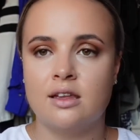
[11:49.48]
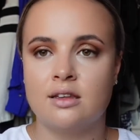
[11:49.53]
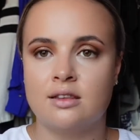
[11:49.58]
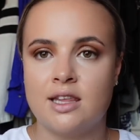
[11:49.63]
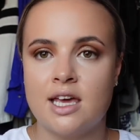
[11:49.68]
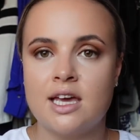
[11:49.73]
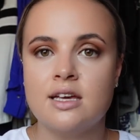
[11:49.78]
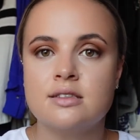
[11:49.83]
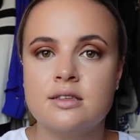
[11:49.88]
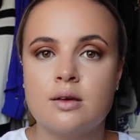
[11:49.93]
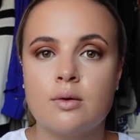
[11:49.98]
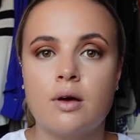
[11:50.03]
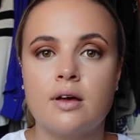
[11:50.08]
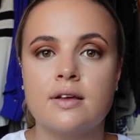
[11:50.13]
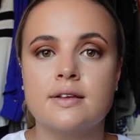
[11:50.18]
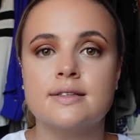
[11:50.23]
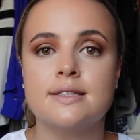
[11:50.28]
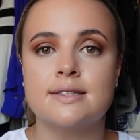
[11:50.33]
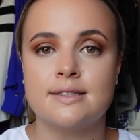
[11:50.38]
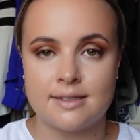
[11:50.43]
This
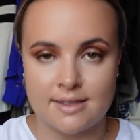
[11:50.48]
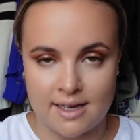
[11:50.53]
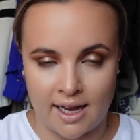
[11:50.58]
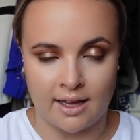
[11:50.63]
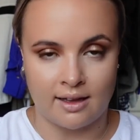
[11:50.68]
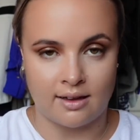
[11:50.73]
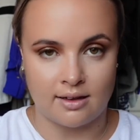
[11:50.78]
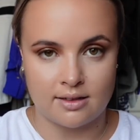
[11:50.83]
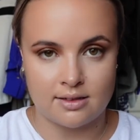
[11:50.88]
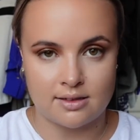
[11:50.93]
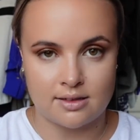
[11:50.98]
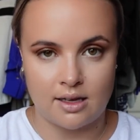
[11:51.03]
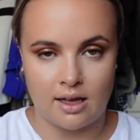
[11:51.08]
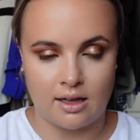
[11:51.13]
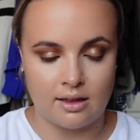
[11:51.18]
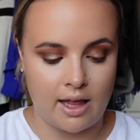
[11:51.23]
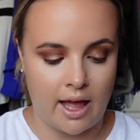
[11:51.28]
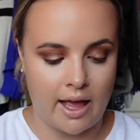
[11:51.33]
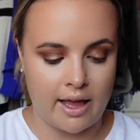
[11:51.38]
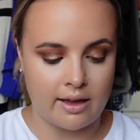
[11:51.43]
stinks.
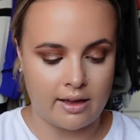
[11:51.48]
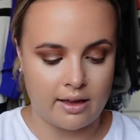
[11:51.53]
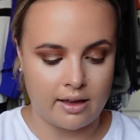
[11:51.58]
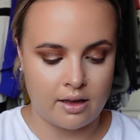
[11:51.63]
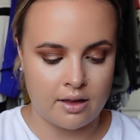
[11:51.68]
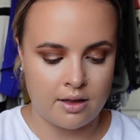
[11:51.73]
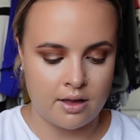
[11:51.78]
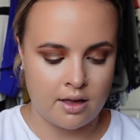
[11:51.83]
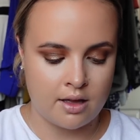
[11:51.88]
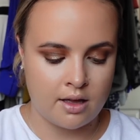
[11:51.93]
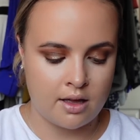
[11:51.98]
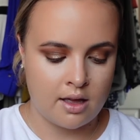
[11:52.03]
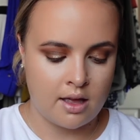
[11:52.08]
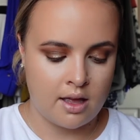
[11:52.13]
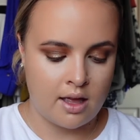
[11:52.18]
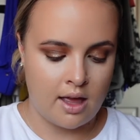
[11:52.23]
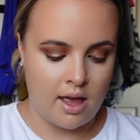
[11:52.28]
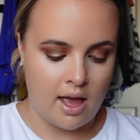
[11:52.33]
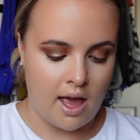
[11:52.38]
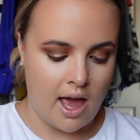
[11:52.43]
Like,
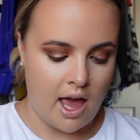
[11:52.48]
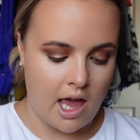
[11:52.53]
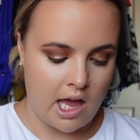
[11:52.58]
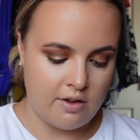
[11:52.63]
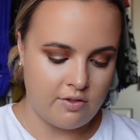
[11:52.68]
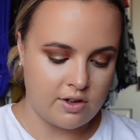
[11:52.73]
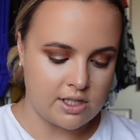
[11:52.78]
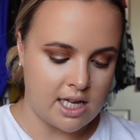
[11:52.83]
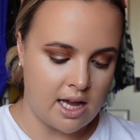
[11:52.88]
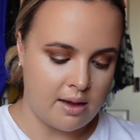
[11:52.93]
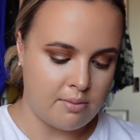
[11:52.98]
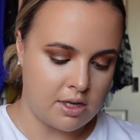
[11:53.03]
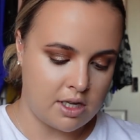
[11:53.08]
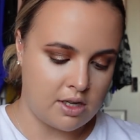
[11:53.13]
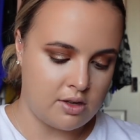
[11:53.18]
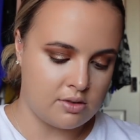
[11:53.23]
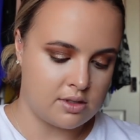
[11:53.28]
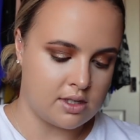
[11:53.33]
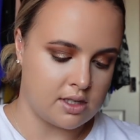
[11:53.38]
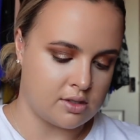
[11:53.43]
every time I
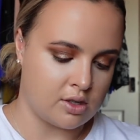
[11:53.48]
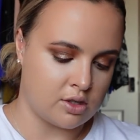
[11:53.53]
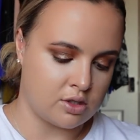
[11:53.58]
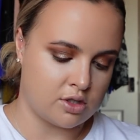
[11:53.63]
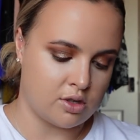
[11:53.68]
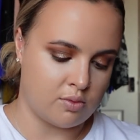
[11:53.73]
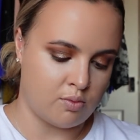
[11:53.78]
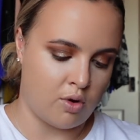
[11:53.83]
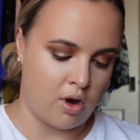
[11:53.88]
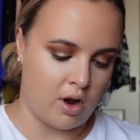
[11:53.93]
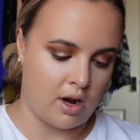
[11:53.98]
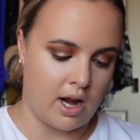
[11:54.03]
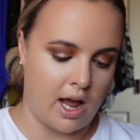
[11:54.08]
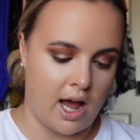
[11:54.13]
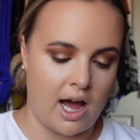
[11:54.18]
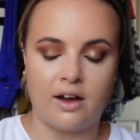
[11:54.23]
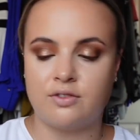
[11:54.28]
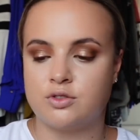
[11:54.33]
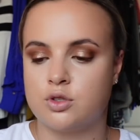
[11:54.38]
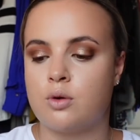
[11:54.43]
use this on someone,
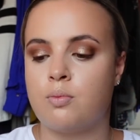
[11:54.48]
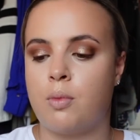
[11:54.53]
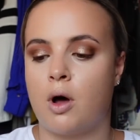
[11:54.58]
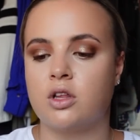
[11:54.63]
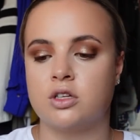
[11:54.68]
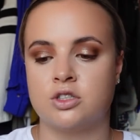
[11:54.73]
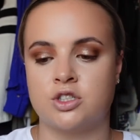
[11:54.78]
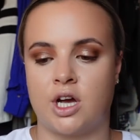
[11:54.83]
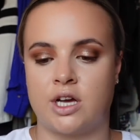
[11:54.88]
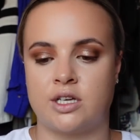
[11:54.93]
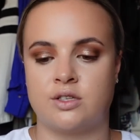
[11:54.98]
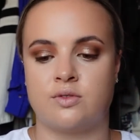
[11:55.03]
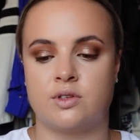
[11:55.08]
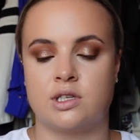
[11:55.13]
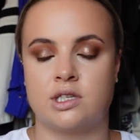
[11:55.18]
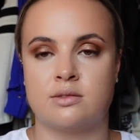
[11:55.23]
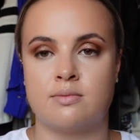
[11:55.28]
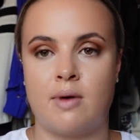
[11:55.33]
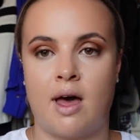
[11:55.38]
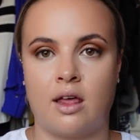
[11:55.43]
I have to apologise for
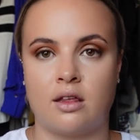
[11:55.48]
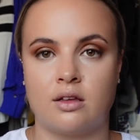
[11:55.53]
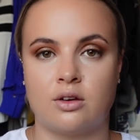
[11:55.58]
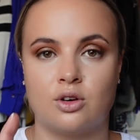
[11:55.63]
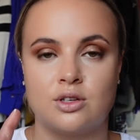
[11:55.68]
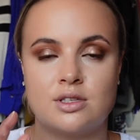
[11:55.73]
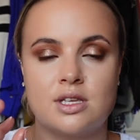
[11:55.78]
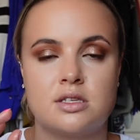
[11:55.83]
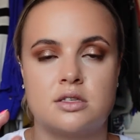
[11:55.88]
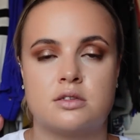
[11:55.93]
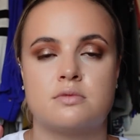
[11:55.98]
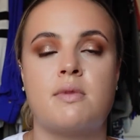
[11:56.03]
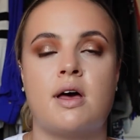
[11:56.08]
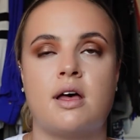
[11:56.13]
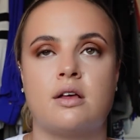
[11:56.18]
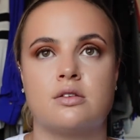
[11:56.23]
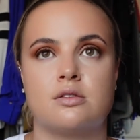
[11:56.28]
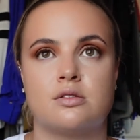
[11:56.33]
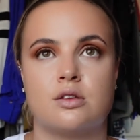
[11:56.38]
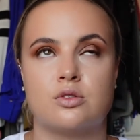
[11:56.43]
the smell because it
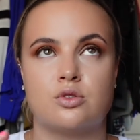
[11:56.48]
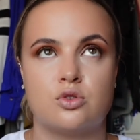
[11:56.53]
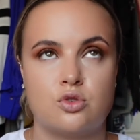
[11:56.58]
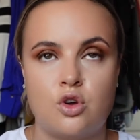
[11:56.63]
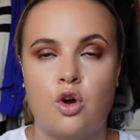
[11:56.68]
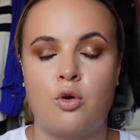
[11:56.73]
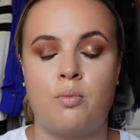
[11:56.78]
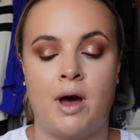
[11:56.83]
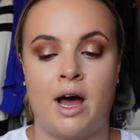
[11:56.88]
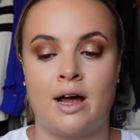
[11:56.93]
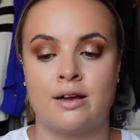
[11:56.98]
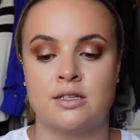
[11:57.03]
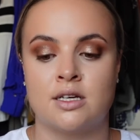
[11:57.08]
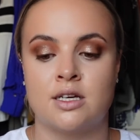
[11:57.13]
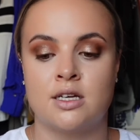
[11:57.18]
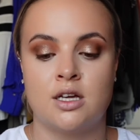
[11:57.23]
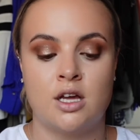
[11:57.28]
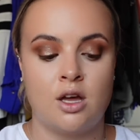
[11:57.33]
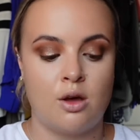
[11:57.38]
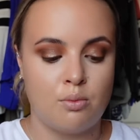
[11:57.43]
smells so bad.
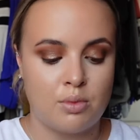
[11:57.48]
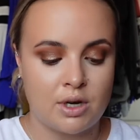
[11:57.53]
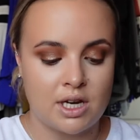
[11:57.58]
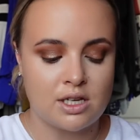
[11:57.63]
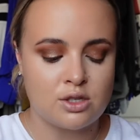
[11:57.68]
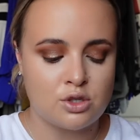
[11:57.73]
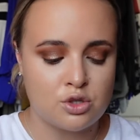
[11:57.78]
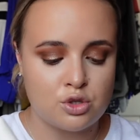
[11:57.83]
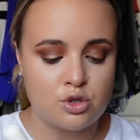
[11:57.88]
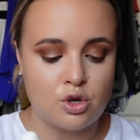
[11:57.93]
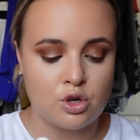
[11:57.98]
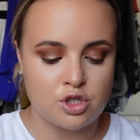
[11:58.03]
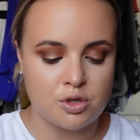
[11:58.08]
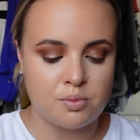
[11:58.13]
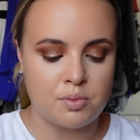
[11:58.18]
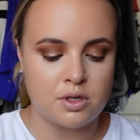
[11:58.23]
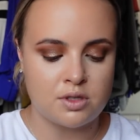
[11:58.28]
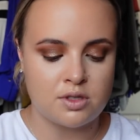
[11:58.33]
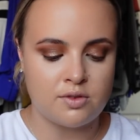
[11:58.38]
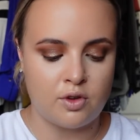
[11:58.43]
But it is such a
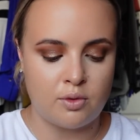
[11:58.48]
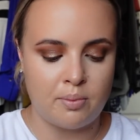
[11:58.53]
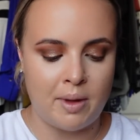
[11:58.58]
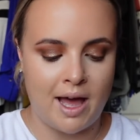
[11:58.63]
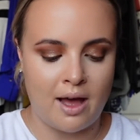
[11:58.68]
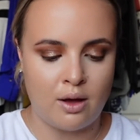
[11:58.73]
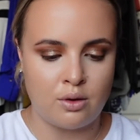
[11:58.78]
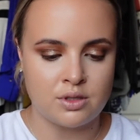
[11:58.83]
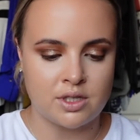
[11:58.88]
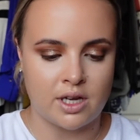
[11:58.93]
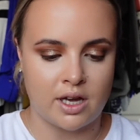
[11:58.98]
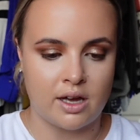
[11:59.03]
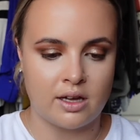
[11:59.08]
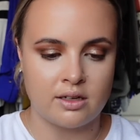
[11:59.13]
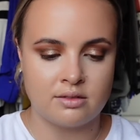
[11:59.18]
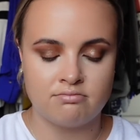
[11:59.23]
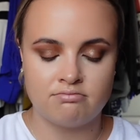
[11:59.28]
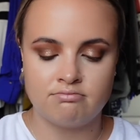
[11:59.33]
beautiful powder.